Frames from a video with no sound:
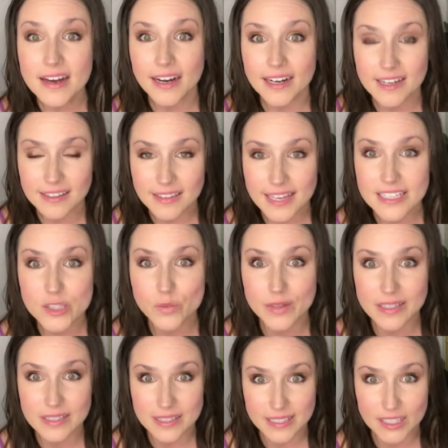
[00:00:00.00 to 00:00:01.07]
And unless
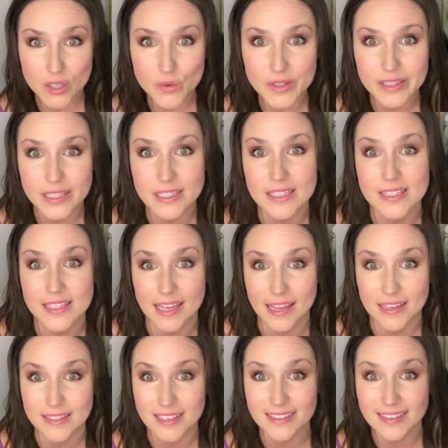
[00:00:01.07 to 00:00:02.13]
we deal with these
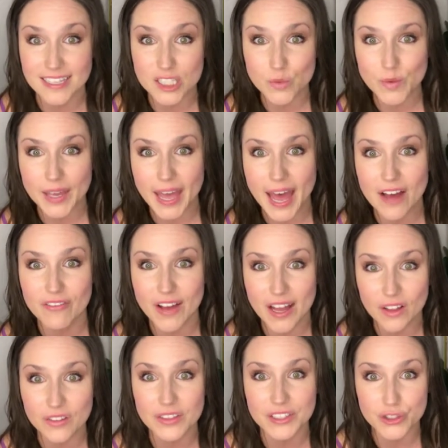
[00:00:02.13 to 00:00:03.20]
things, unless we have
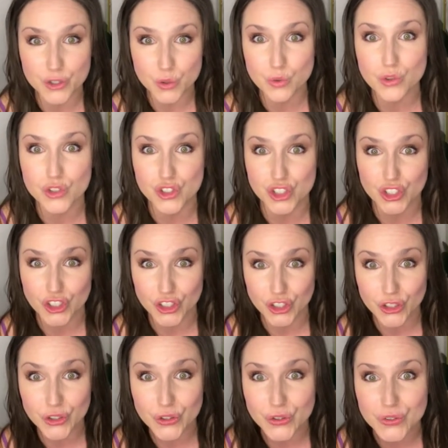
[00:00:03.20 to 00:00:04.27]
healthy tools to
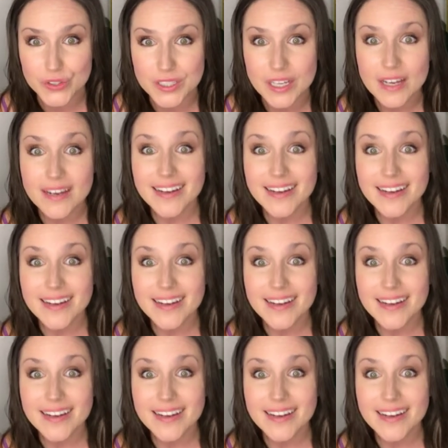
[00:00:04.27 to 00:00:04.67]
use